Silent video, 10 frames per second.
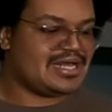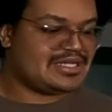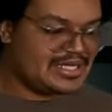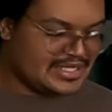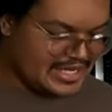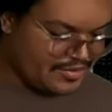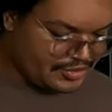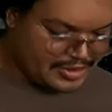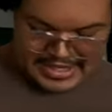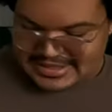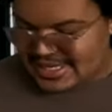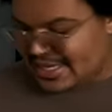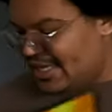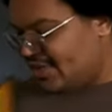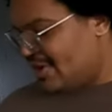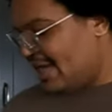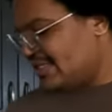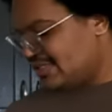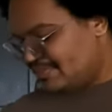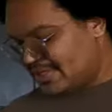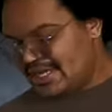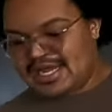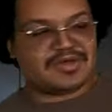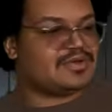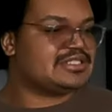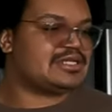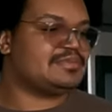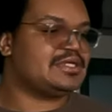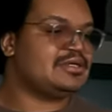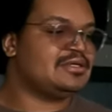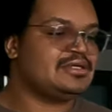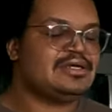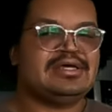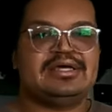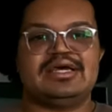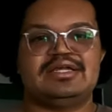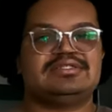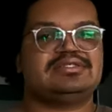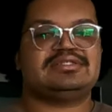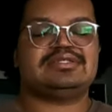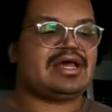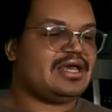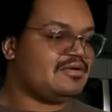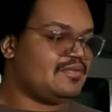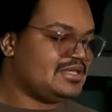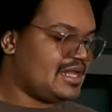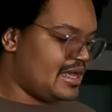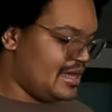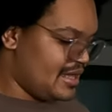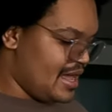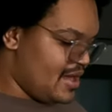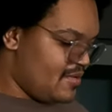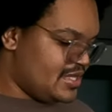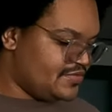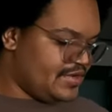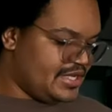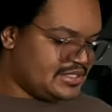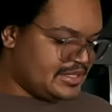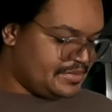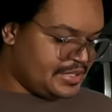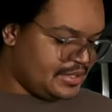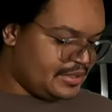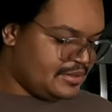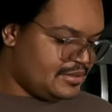but I didn't get sour cream. It's like either I get something and I don't get something. It's like, what the heck? I always forget something.